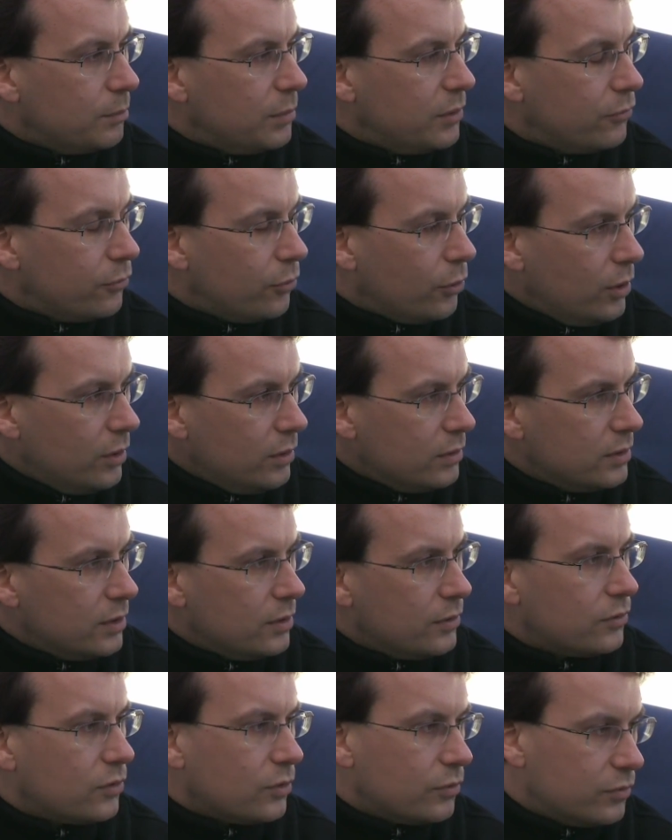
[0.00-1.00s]
before,
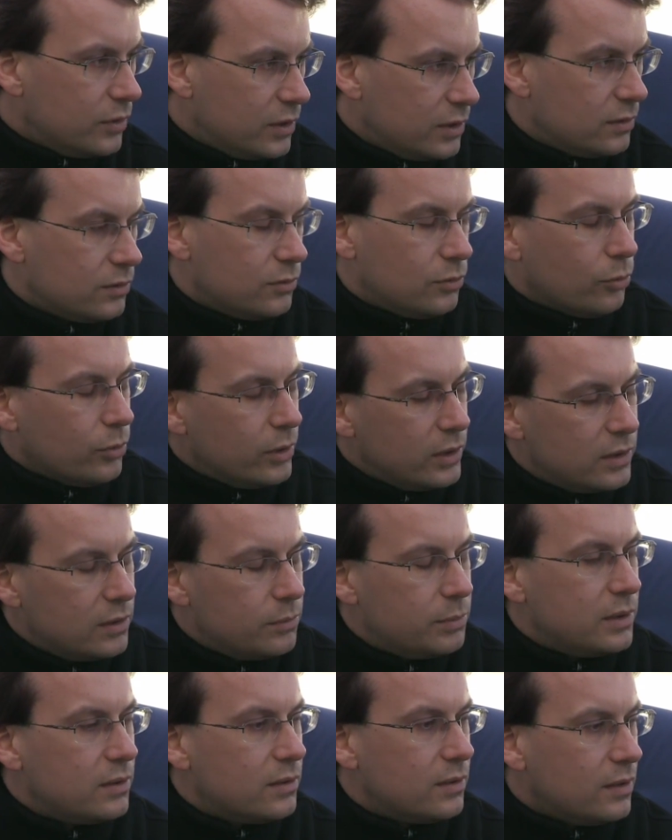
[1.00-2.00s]
so we know a little
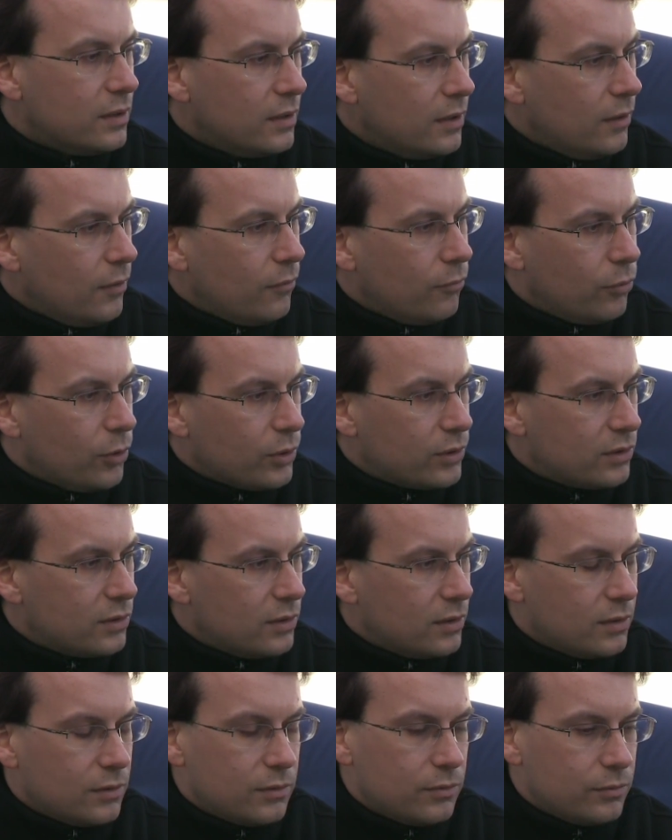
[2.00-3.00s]
bit what
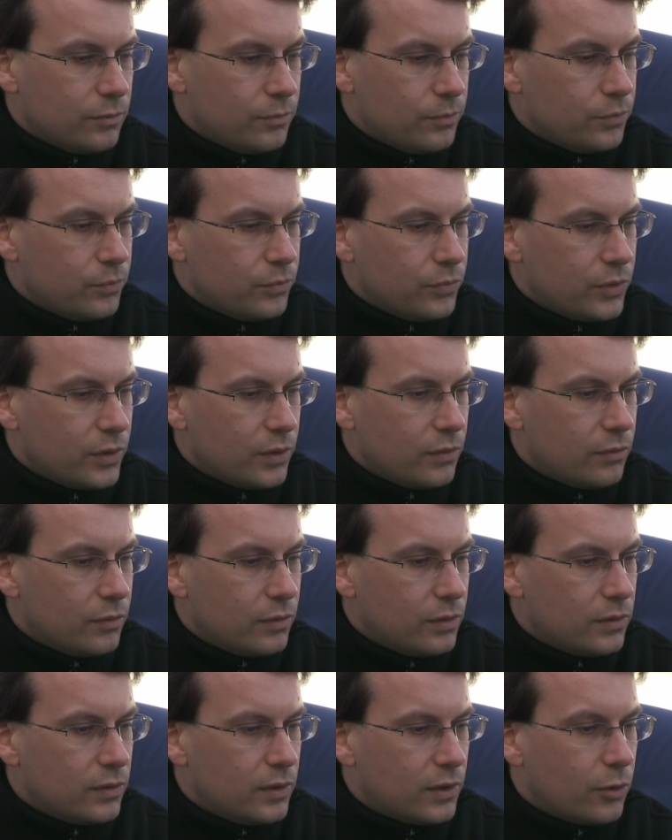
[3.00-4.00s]

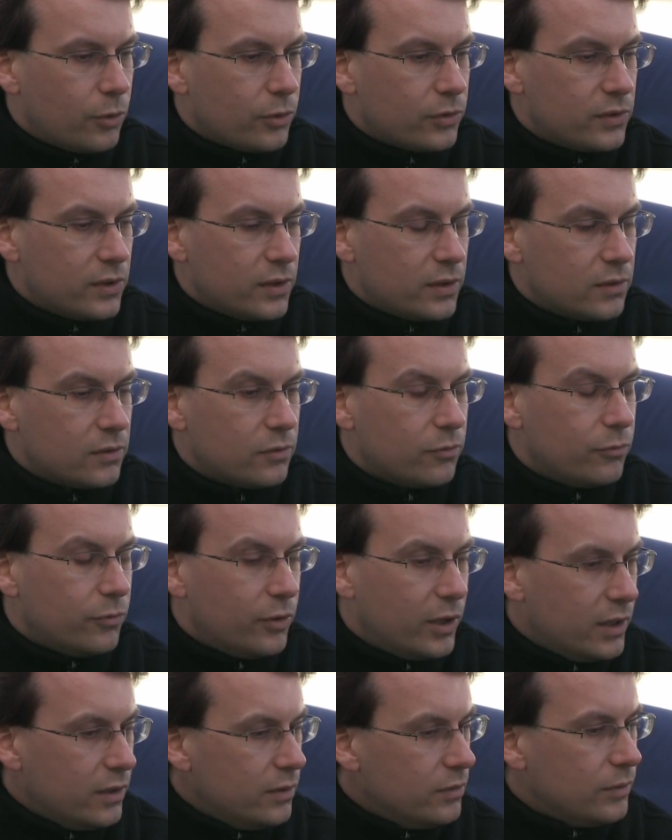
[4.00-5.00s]
their concerns
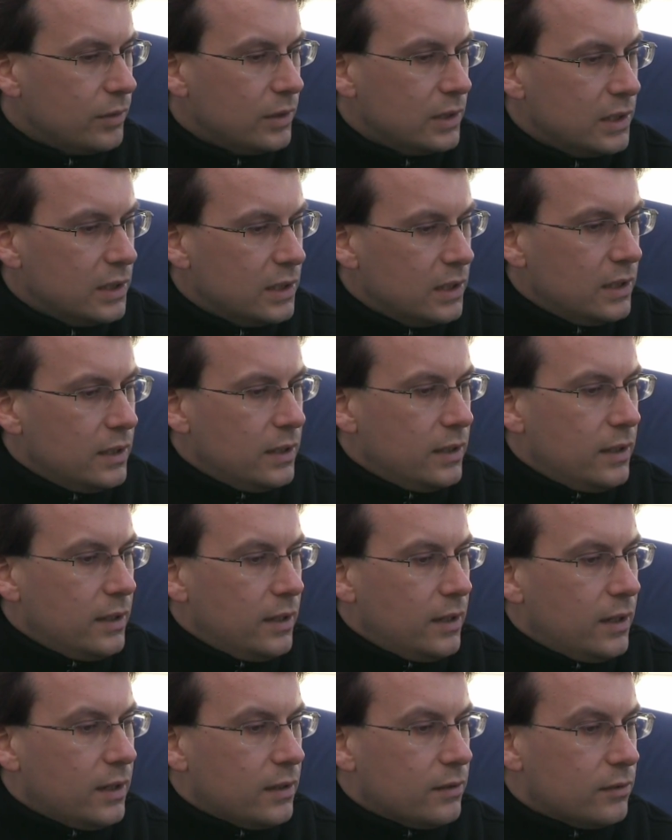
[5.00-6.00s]
were.
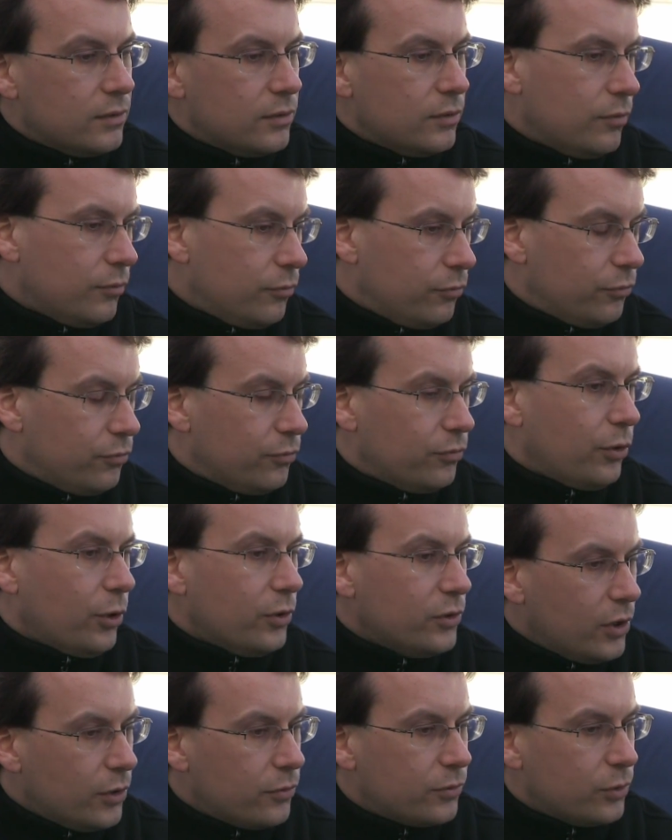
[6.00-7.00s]
And
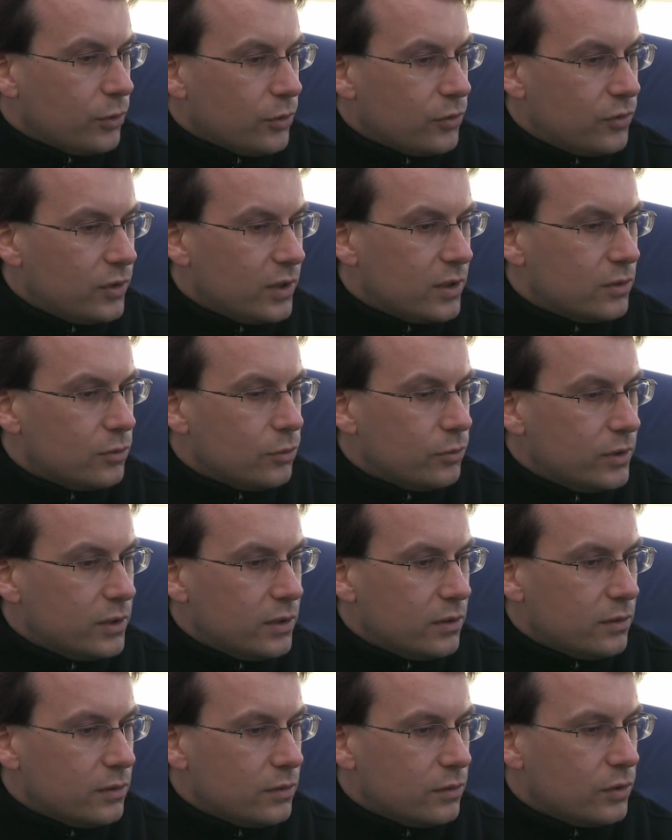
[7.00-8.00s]
further, of course, we are
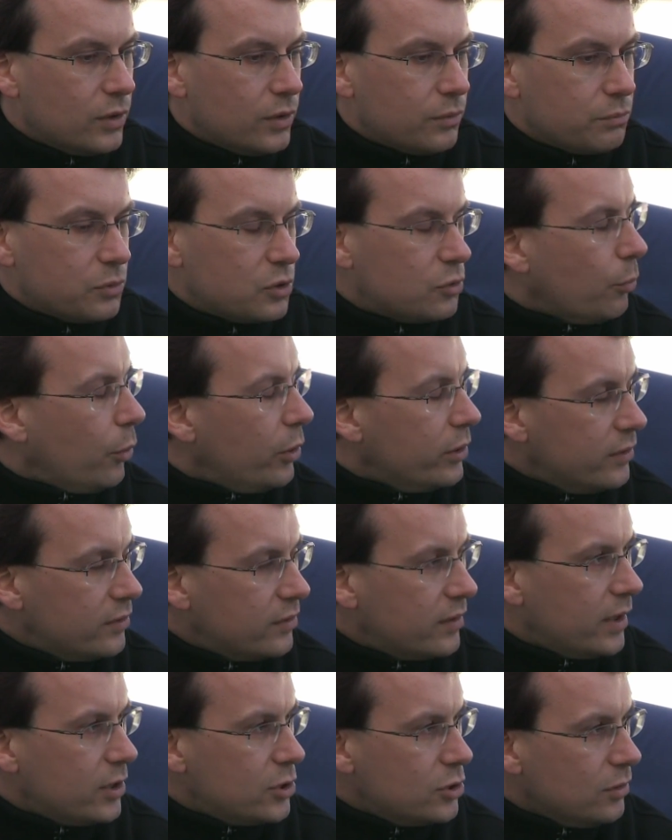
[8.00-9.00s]
doing small
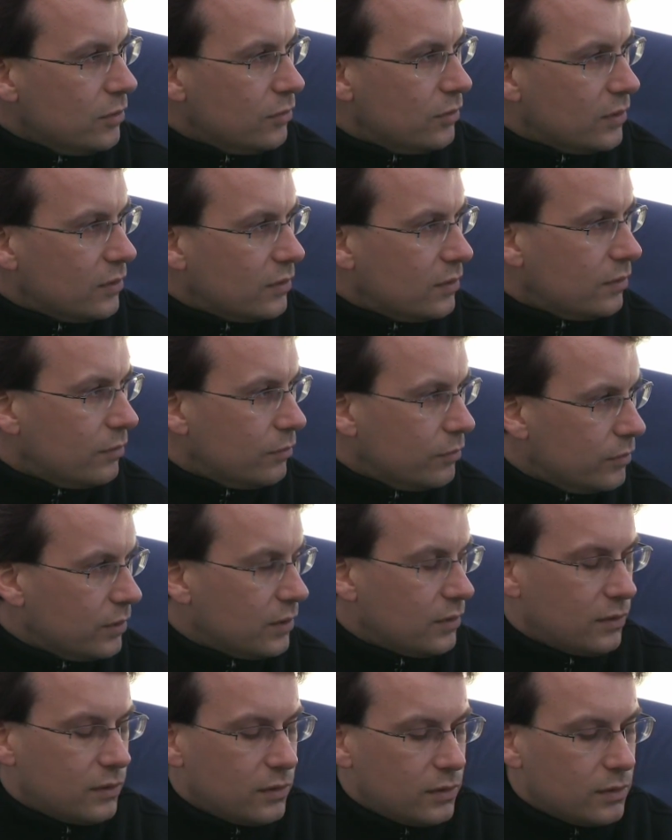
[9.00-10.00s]
discussions
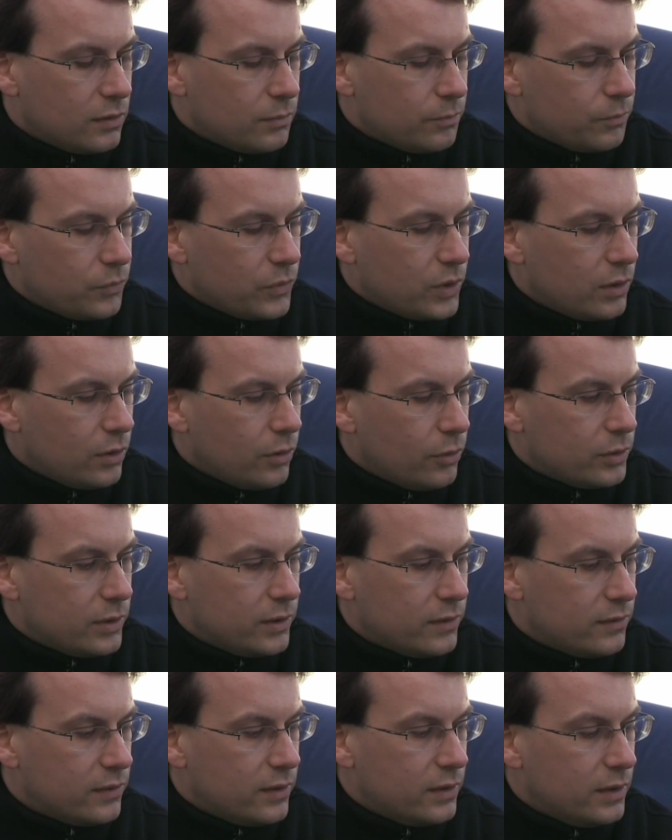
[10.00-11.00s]
with only a